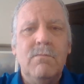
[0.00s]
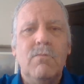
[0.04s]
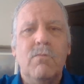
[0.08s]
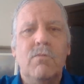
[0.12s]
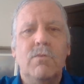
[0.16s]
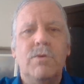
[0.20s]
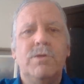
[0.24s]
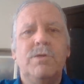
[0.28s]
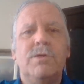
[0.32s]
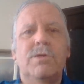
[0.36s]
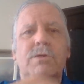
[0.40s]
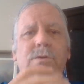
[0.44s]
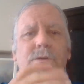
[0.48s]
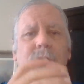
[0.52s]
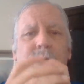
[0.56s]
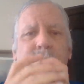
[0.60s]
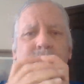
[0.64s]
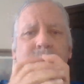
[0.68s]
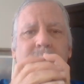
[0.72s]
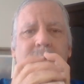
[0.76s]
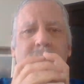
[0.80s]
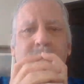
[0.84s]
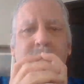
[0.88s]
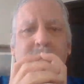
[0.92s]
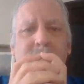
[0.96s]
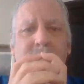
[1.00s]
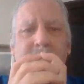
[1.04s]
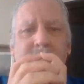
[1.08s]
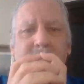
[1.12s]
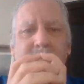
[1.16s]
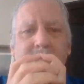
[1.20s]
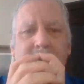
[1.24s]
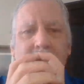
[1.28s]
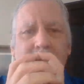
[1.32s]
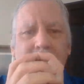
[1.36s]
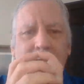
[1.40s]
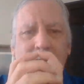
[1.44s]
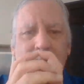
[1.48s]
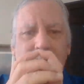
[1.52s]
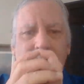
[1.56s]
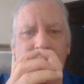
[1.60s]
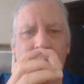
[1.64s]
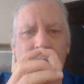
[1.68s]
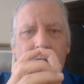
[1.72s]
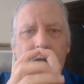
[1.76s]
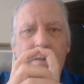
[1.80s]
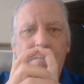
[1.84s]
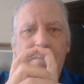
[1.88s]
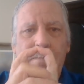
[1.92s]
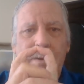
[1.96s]
which can be set
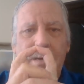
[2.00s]
up